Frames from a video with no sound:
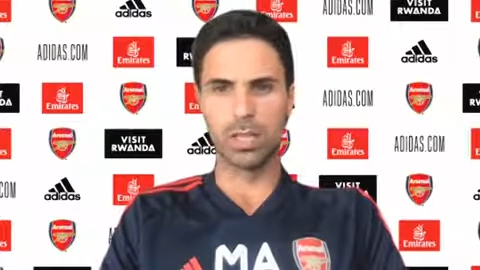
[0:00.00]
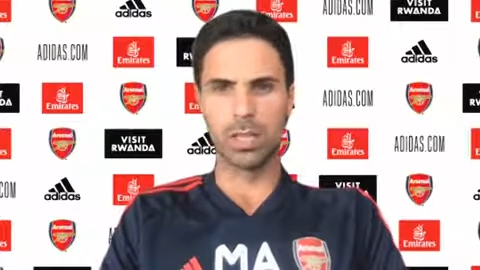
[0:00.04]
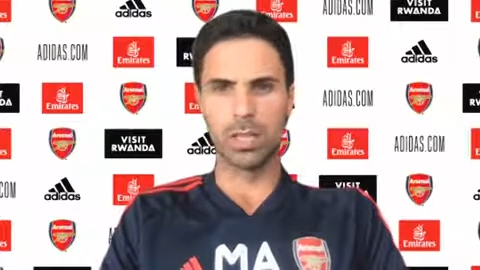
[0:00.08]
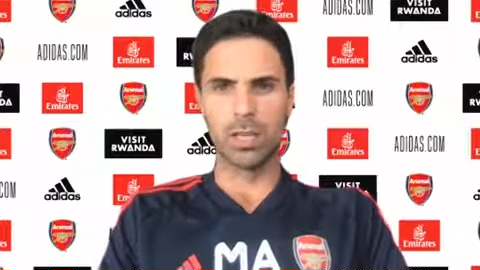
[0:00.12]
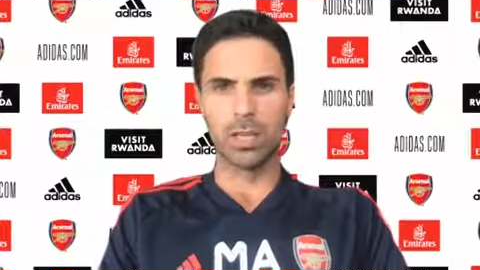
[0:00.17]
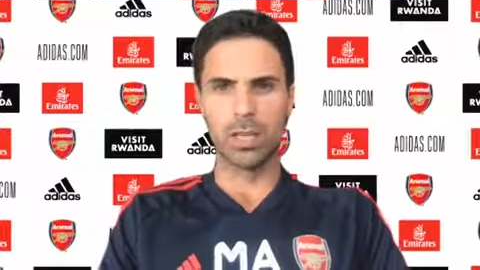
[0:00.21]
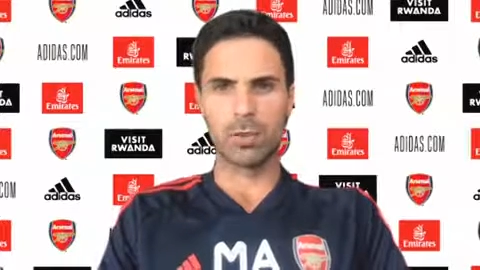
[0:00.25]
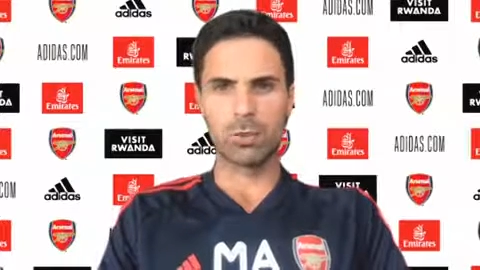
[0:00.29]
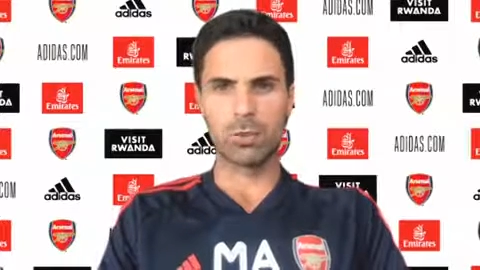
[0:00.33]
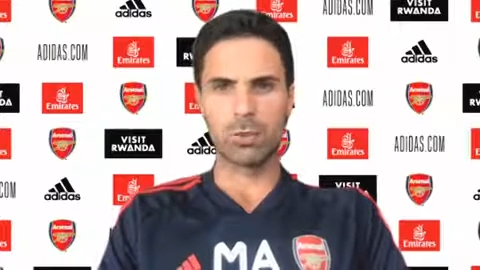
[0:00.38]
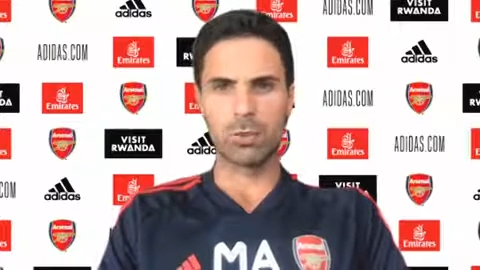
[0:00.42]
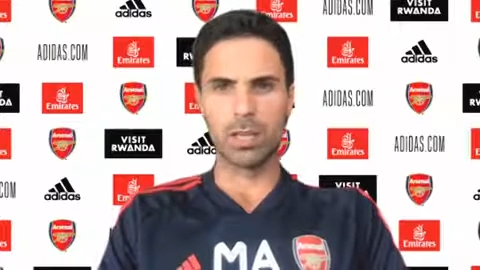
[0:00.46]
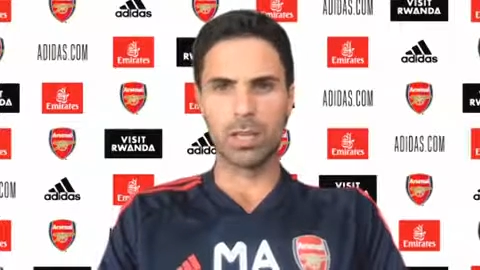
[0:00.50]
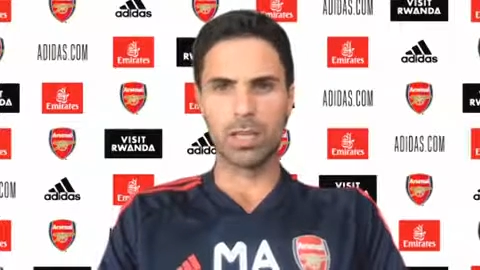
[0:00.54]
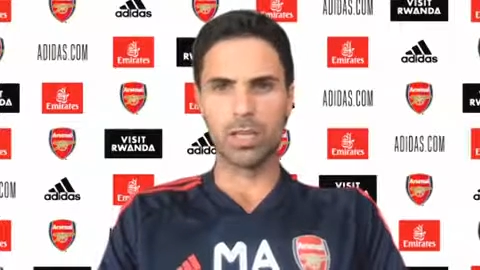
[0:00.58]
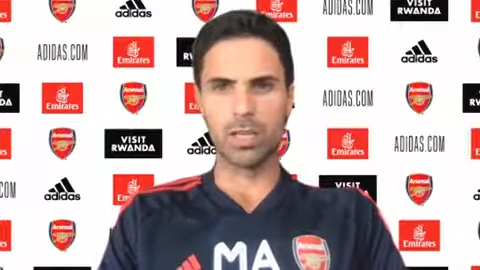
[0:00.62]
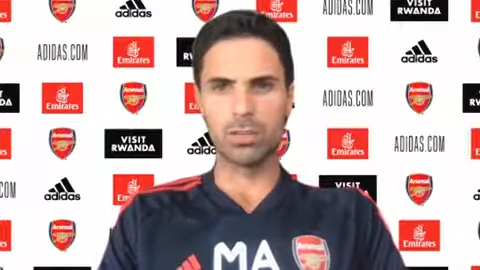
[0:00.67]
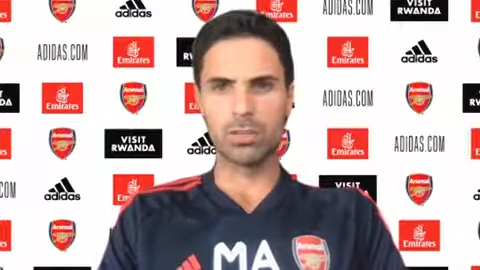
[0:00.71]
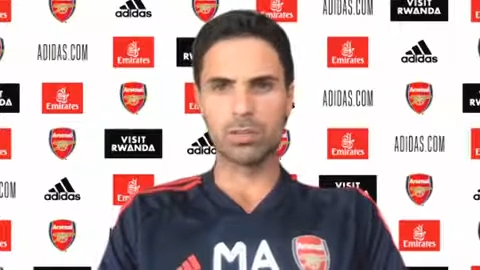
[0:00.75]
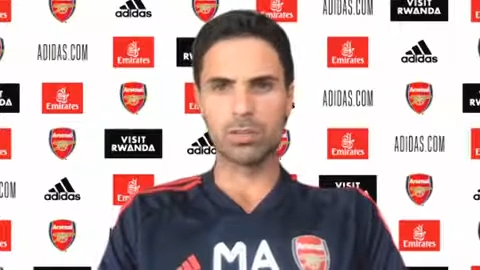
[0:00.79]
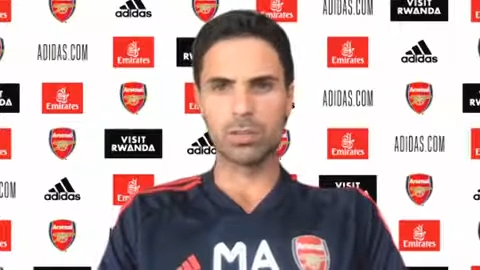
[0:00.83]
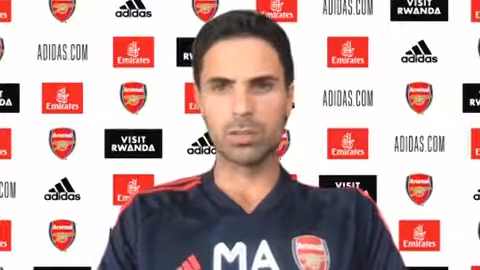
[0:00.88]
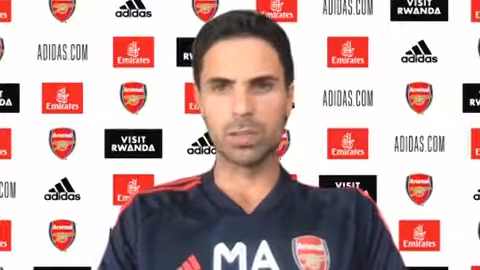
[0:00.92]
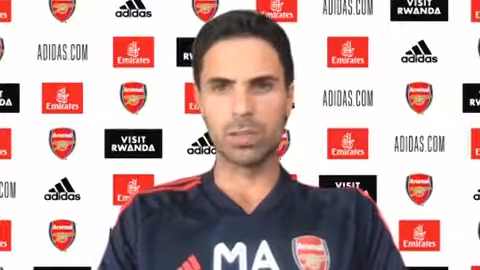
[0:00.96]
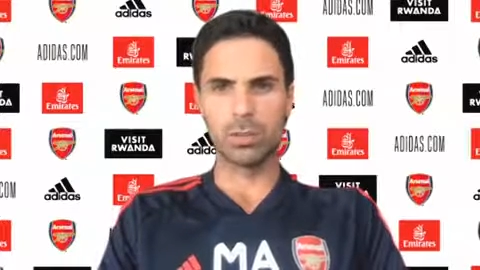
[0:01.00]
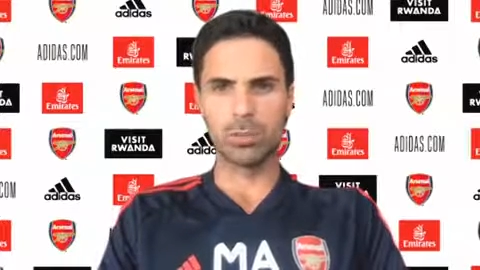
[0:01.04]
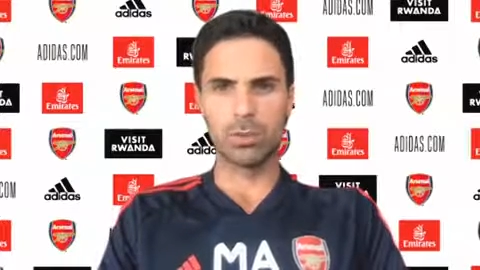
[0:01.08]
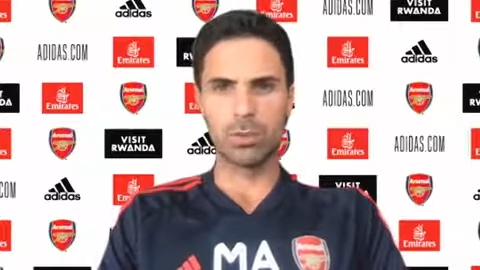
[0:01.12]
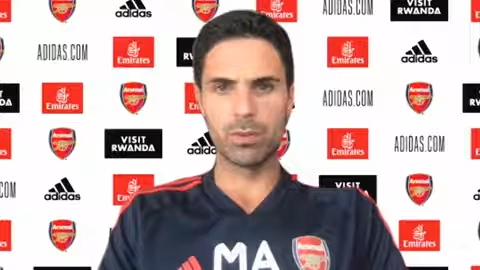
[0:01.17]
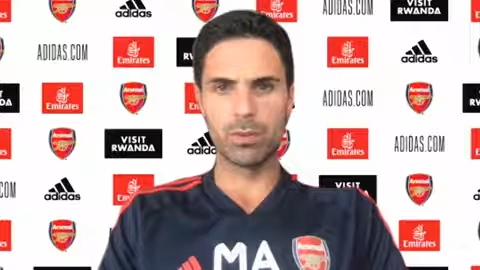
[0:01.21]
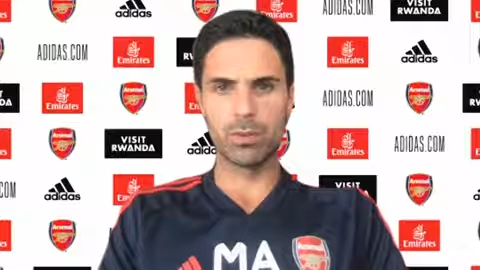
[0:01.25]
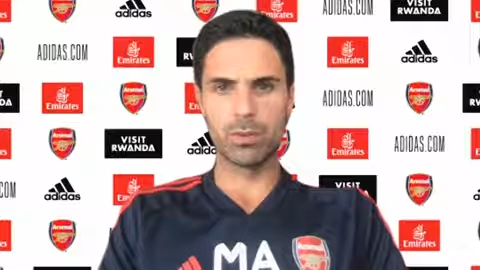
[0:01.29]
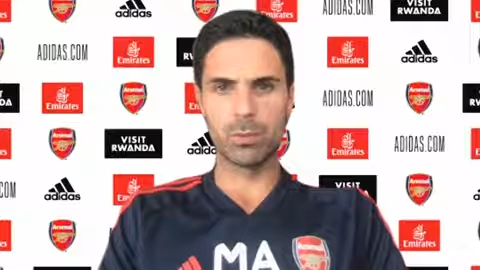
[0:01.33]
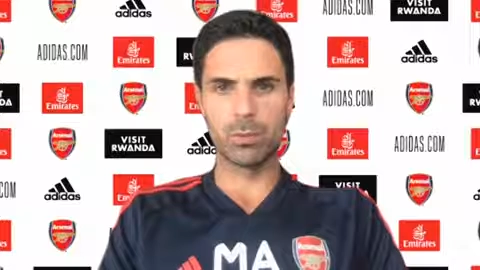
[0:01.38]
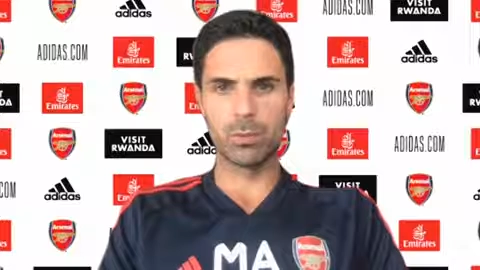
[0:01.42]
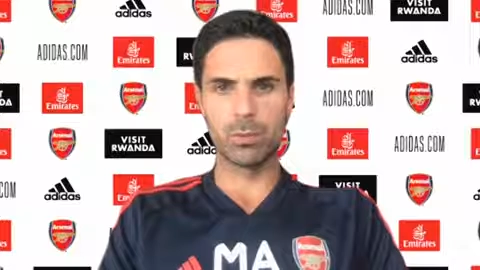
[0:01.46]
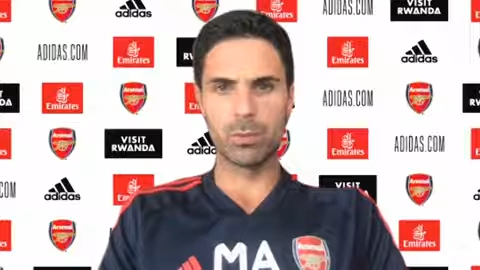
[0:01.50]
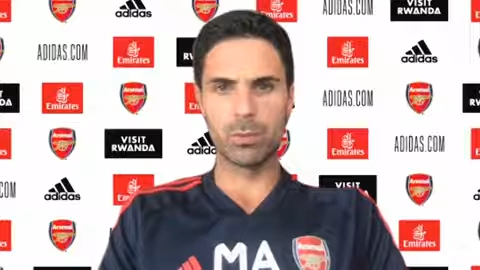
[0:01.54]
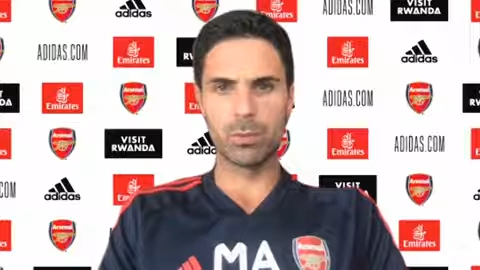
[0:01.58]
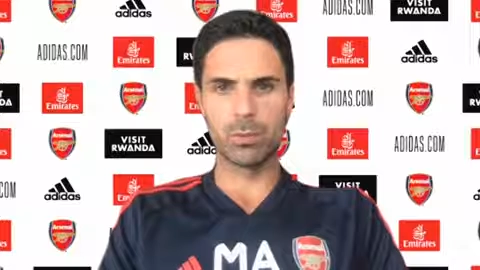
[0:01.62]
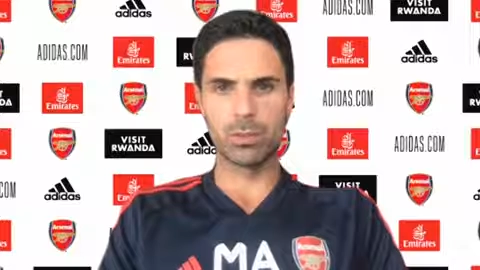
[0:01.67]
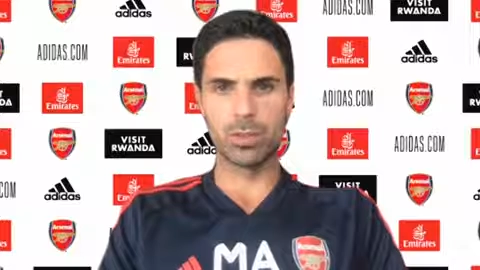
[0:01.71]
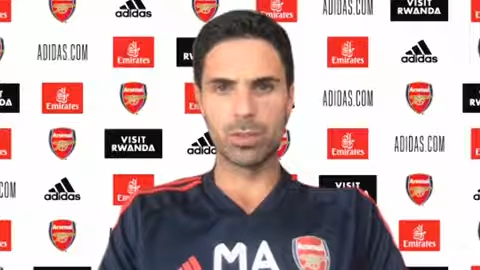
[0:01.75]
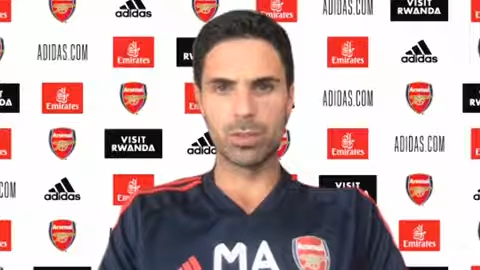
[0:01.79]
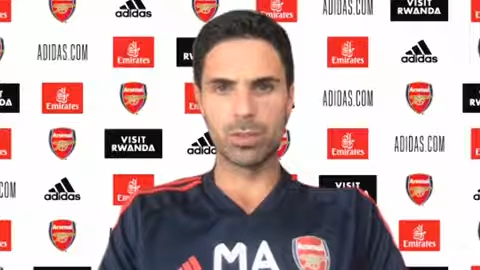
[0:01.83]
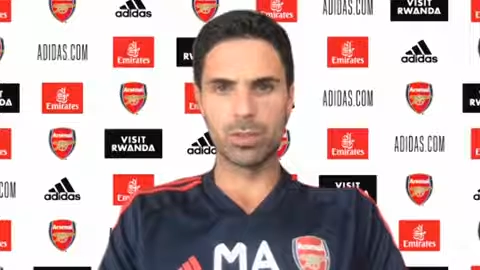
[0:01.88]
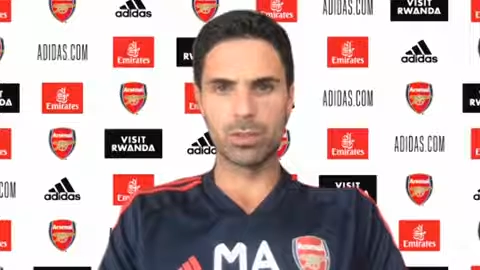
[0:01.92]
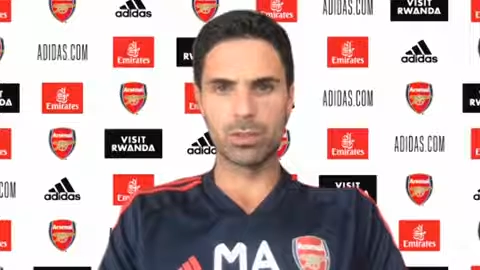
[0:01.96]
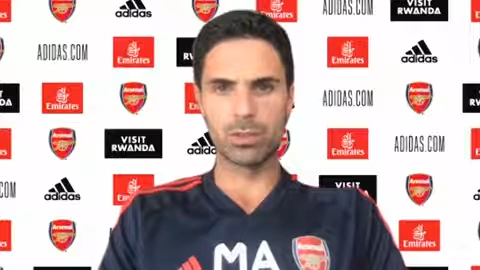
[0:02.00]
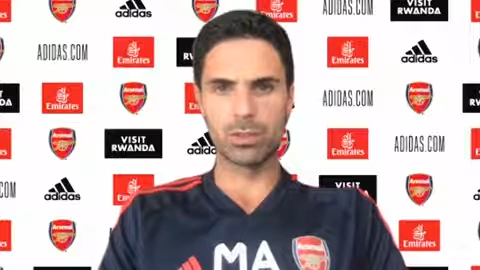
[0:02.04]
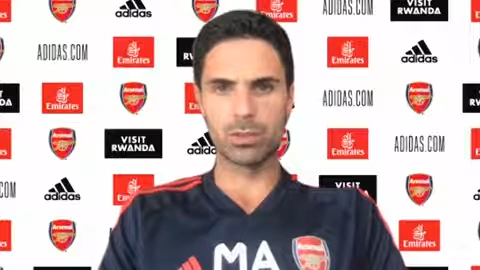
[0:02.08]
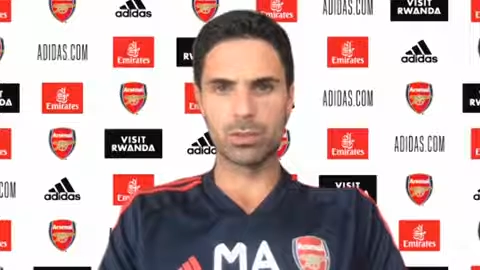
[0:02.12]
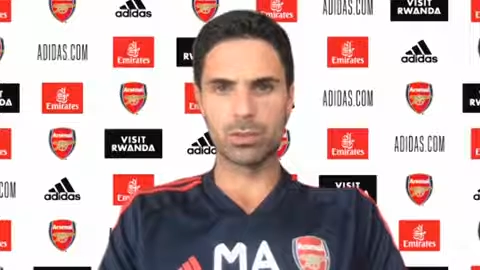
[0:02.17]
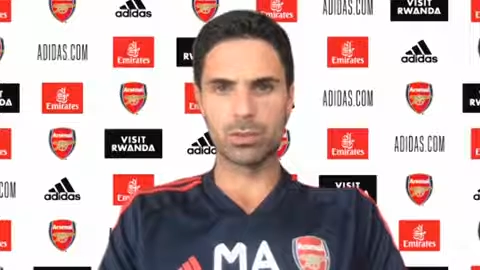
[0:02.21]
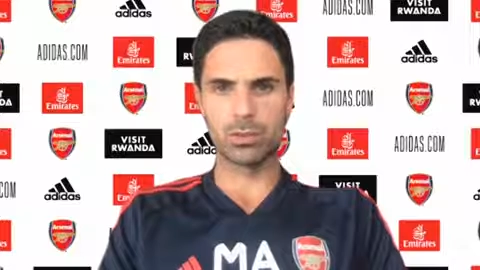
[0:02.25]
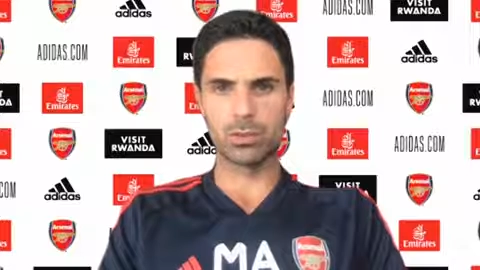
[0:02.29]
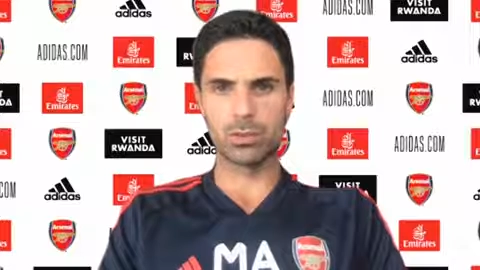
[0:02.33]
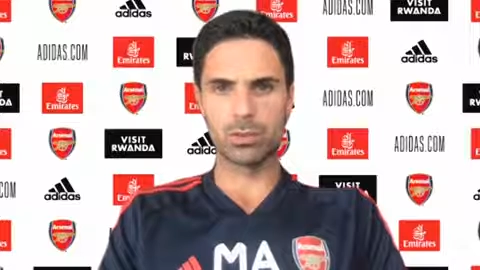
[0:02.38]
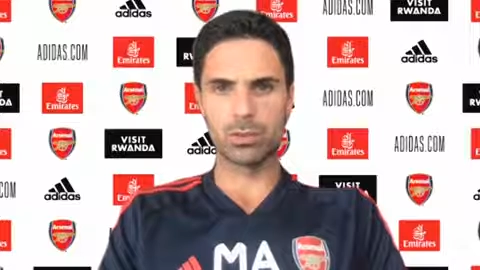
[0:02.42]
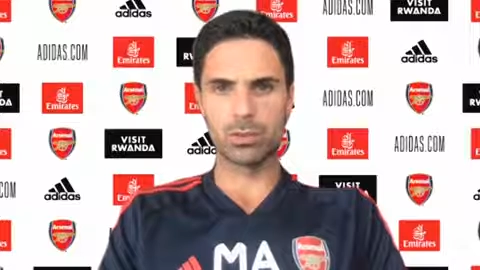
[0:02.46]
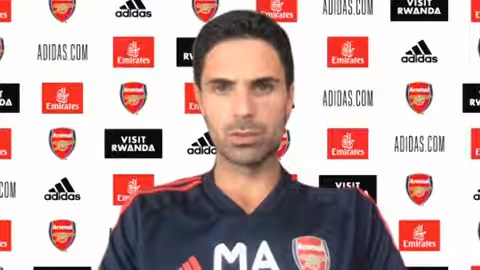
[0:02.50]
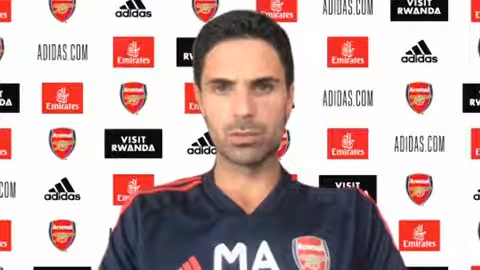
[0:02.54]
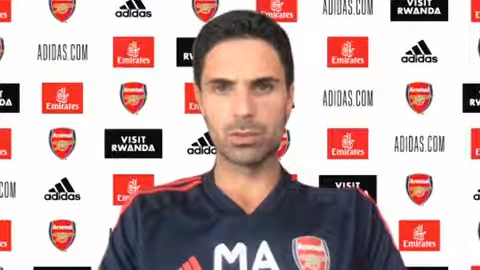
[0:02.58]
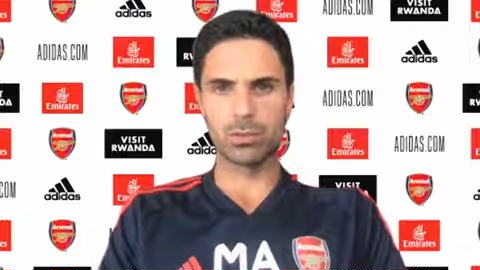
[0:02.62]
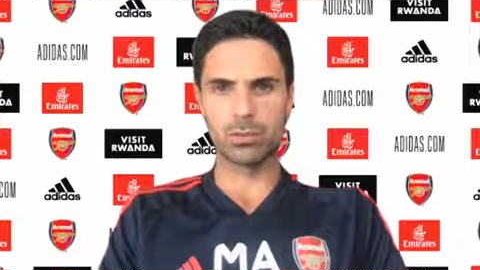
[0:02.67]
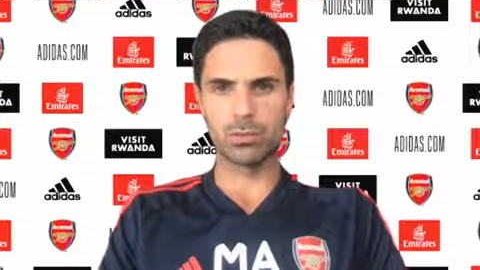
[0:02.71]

relationship with him when we can discuss